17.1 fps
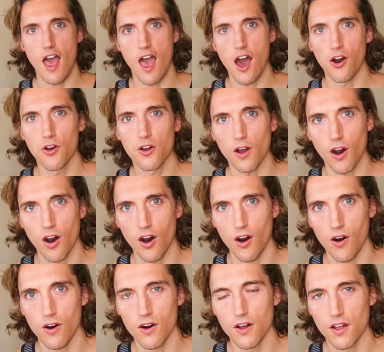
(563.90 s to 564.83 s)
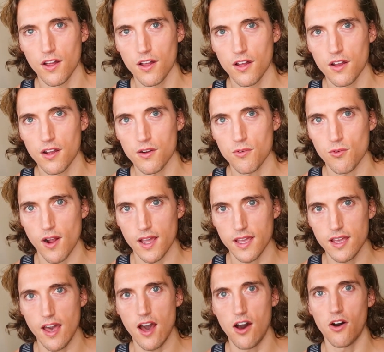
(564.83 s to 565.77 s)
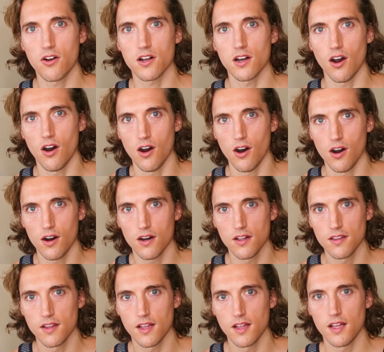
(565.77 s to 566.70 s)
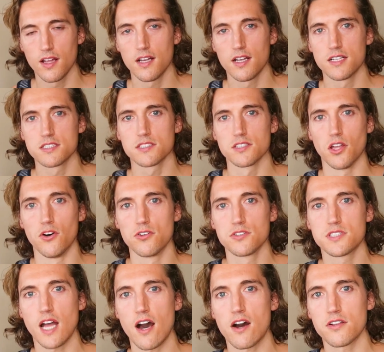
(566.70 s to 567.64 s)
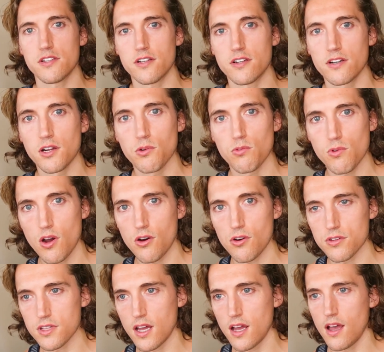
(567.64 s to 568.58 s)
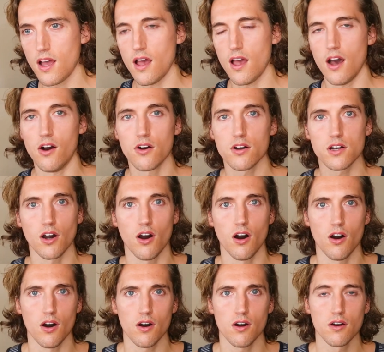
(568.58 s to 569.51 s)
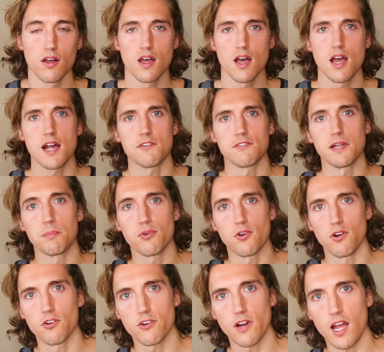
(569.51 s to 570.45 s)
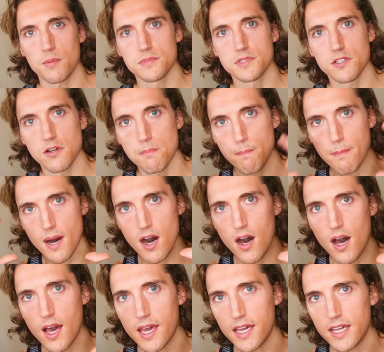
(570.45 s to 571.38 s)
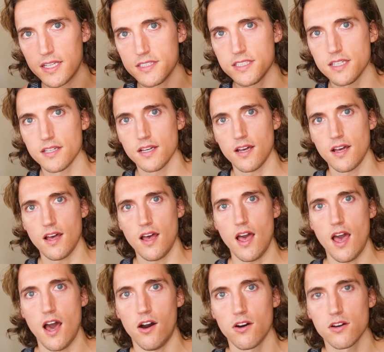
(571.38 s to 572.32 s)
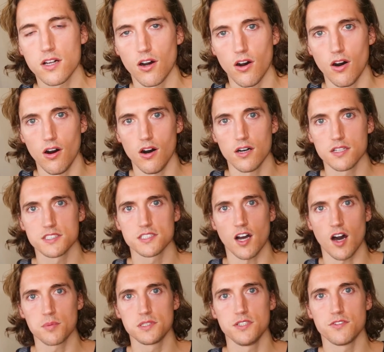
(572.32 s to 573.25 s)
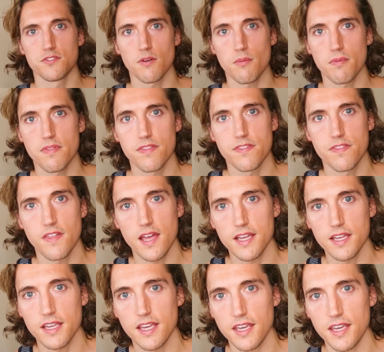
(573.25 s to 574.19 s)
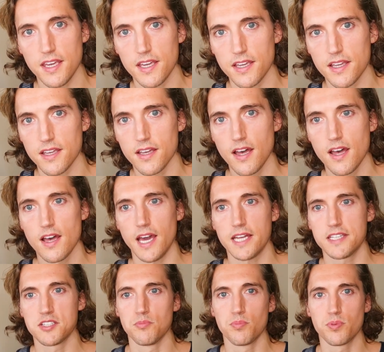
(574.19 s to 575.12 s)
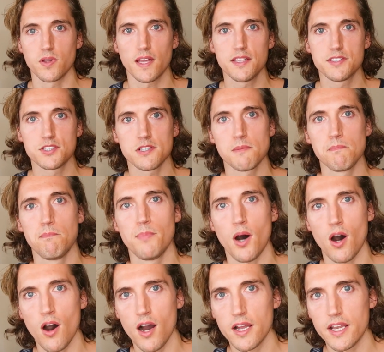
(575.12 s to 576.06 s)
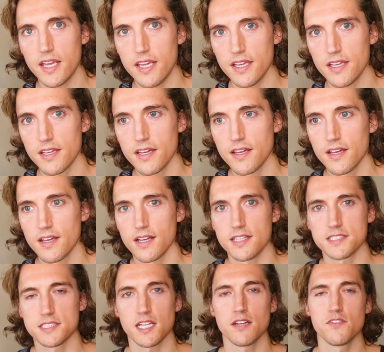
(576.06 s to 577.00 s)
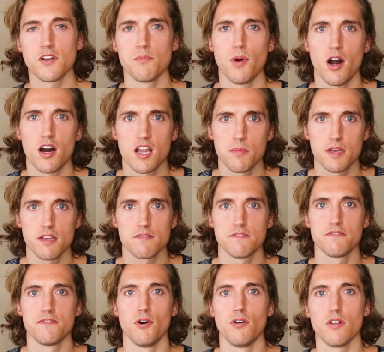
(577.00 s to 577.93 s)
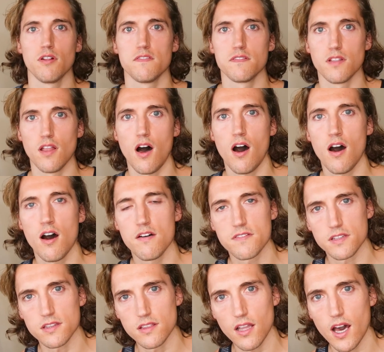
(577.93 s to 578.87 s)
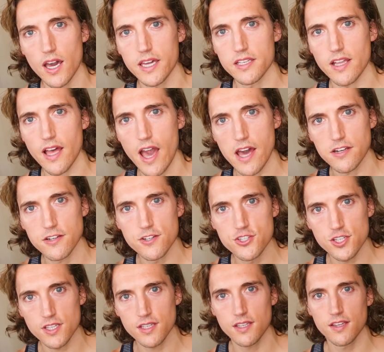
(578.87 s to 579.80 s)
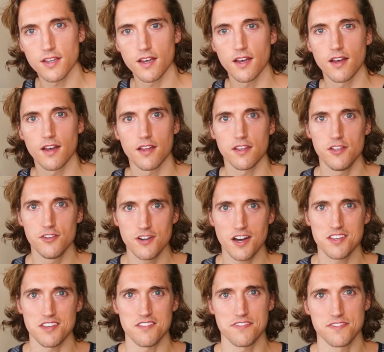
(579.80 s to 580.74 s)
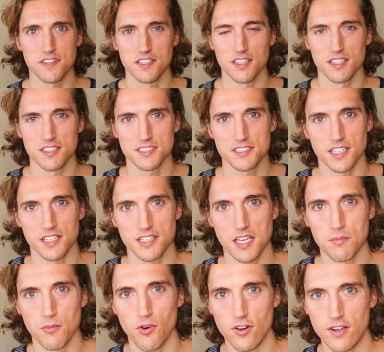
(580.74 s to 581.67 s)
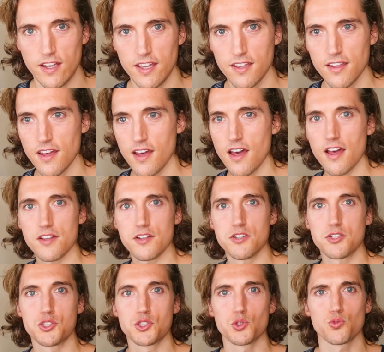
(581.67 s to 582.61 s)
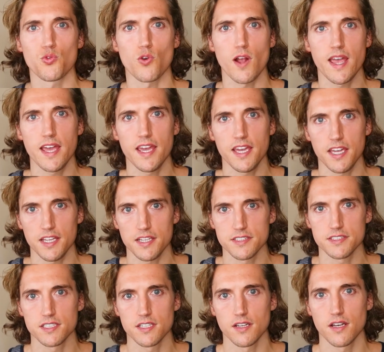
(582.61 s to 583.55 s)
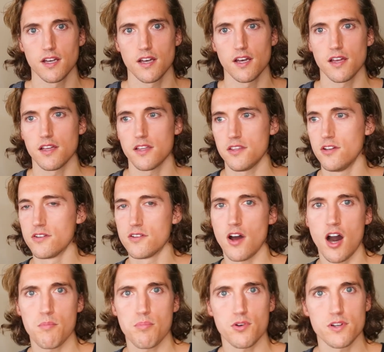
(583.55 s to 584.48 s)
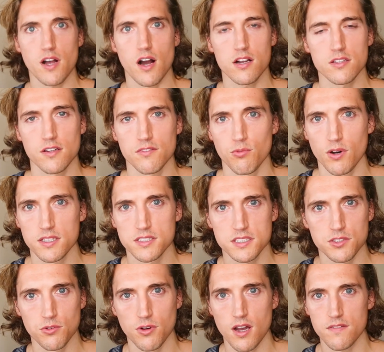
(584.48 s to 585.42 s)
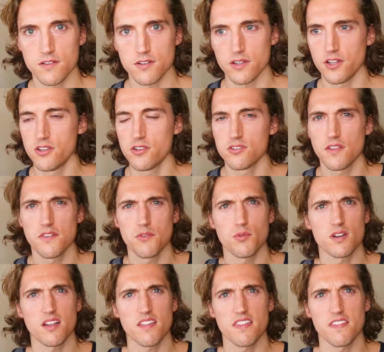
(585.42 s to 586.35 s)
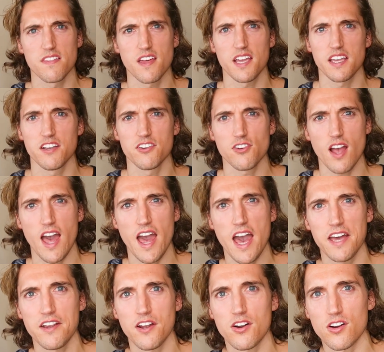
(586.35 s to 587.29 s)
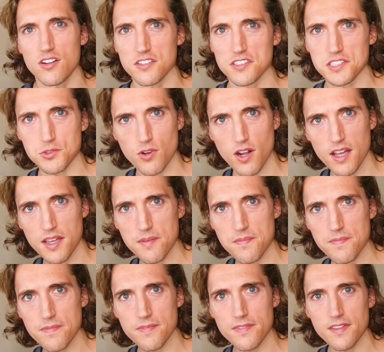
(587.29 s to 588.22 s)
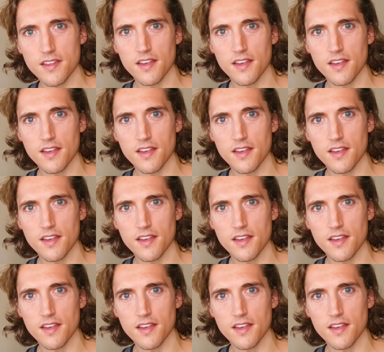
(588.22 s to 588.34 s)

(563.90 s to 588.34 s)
Alcohol, right? Alcohol slows down your growth. Alcohol reprograms your mind. Alcohol stops you from thinking. It depletes your body. Instead of your body being full of love and light and energy, you know how you feel on Sunday morning. You're drained. You're not productive whatsoever. You don't even want to think. Your head hurts, right?